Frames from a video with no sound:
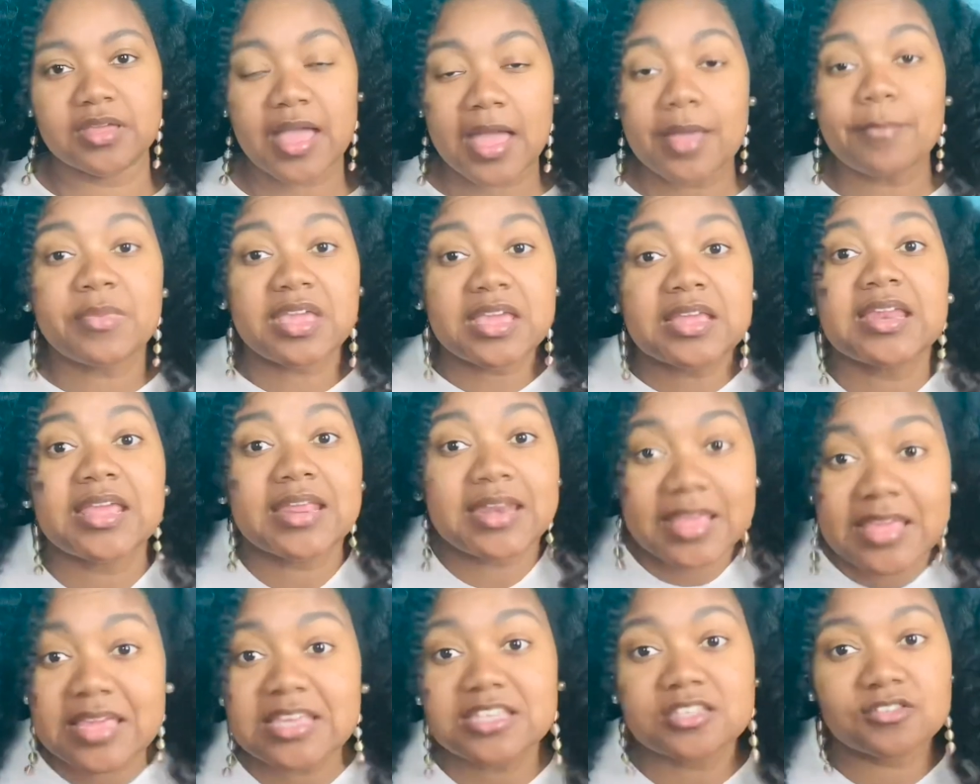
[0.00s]
I mean, it
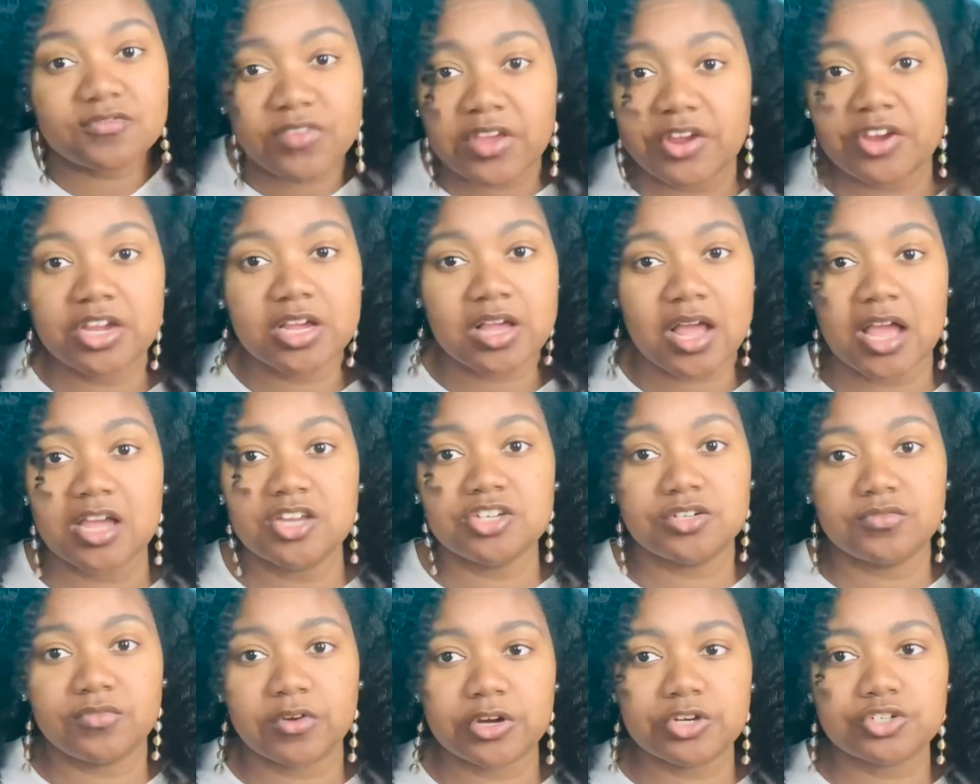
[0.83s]
is very
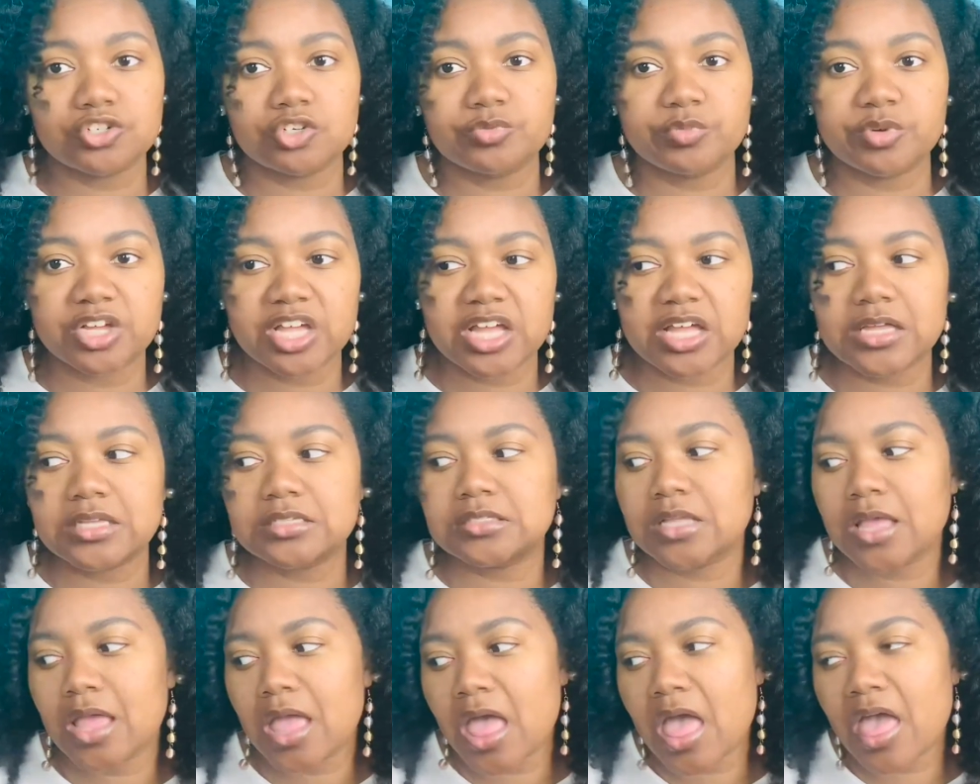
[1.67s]
controversial because
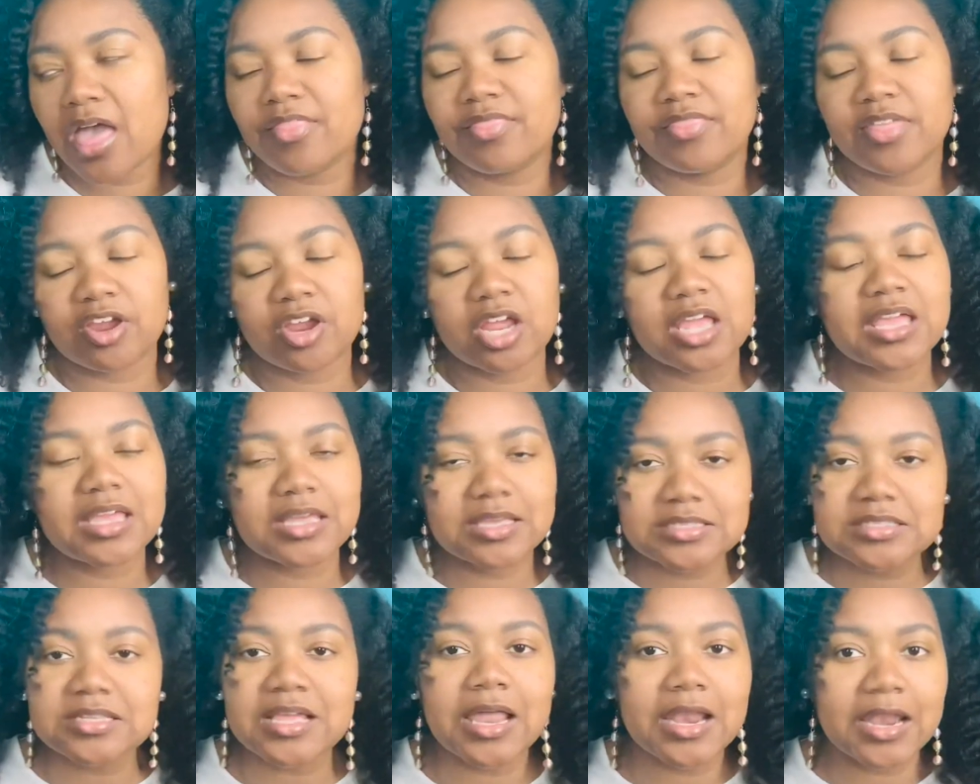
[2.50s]
there
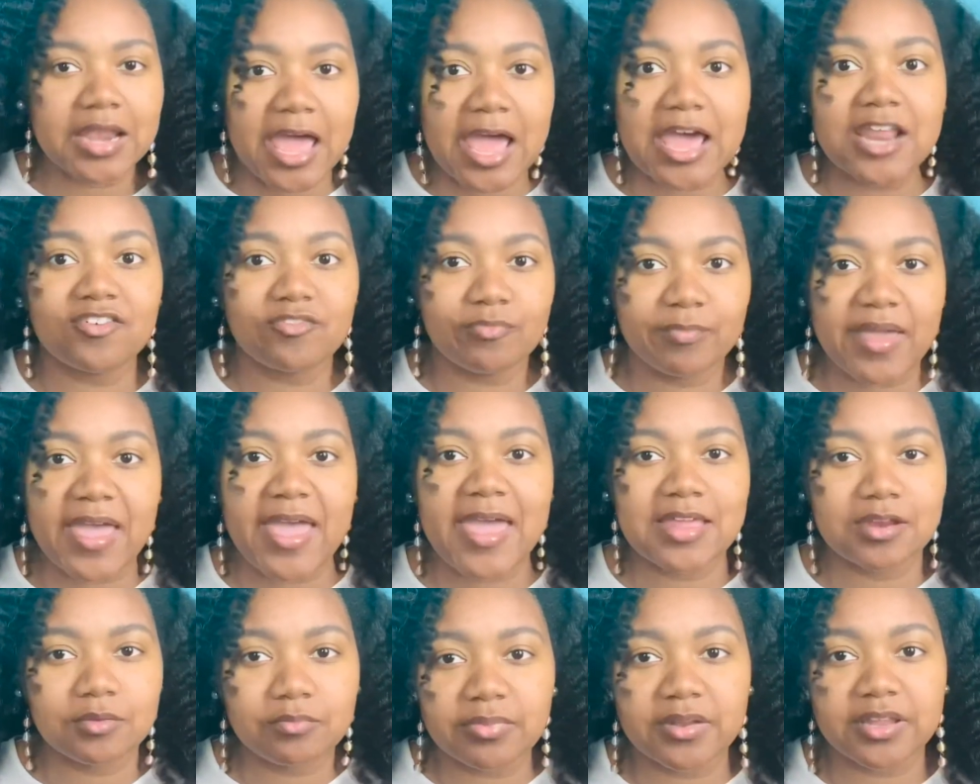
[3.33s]
is a lot of
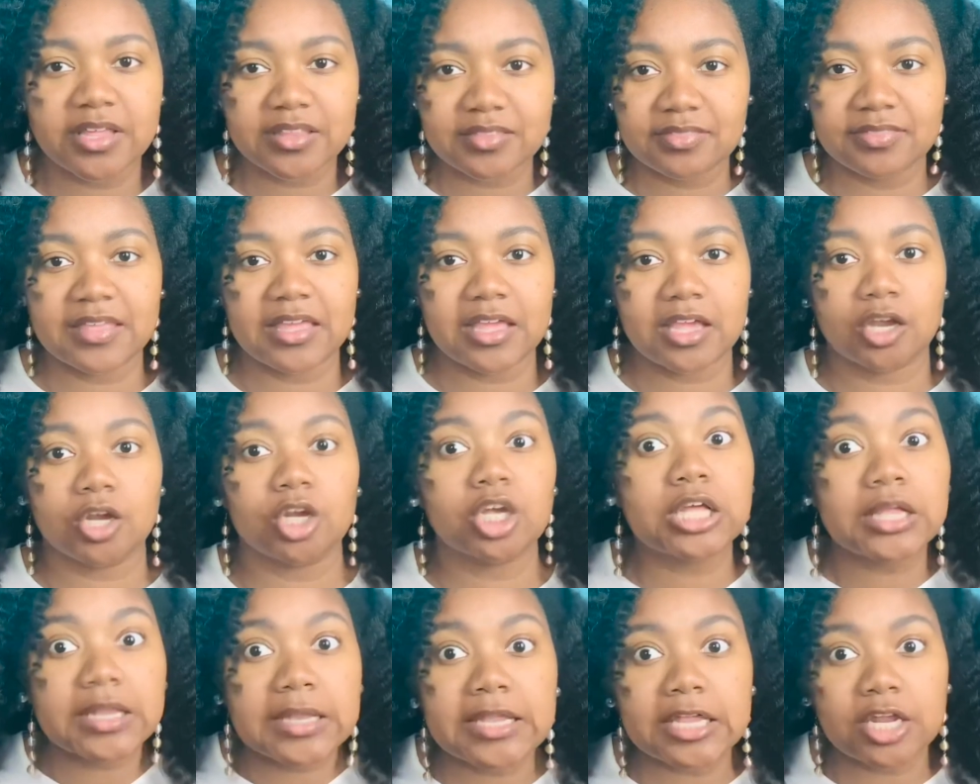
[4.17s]
bad blood there,
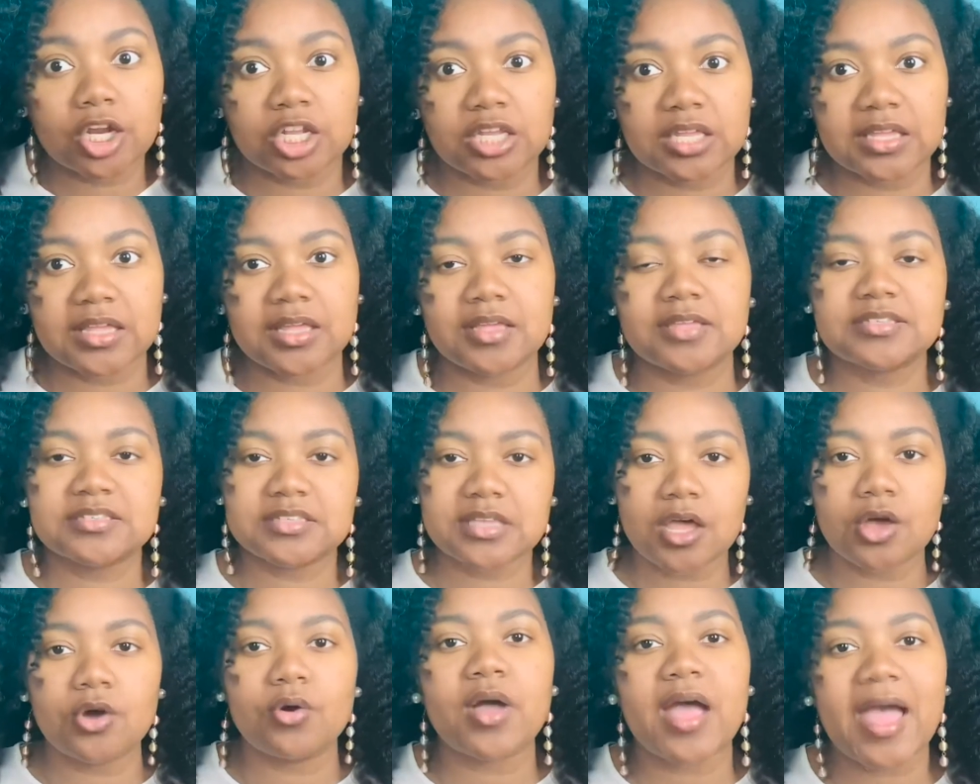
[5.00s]
clearly,
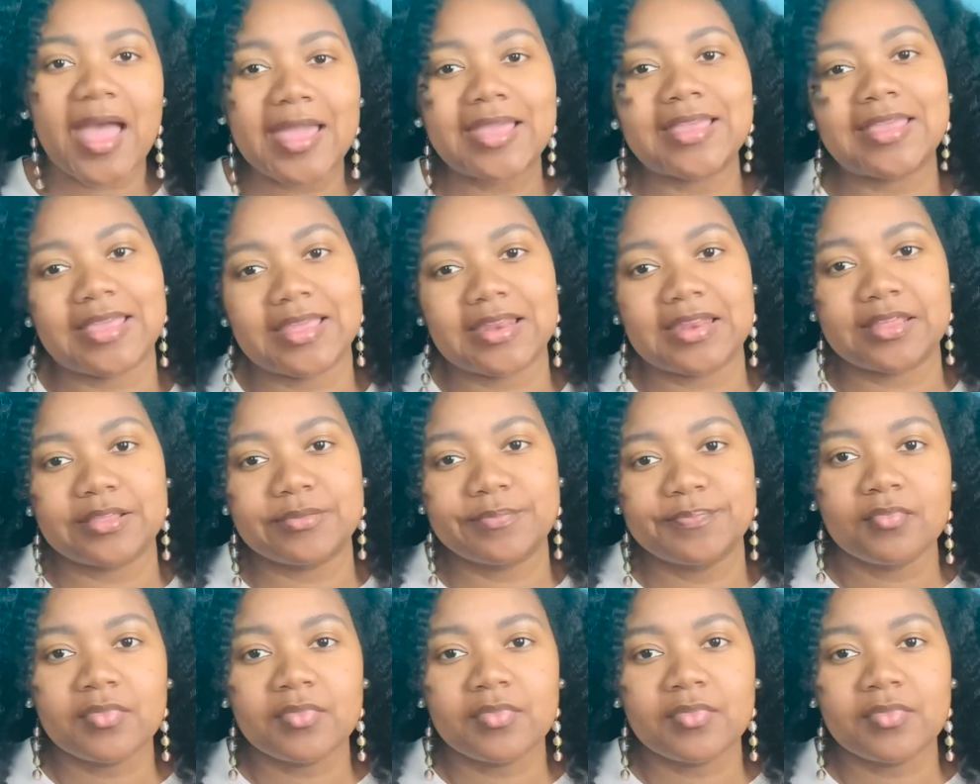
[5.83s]
so I get it.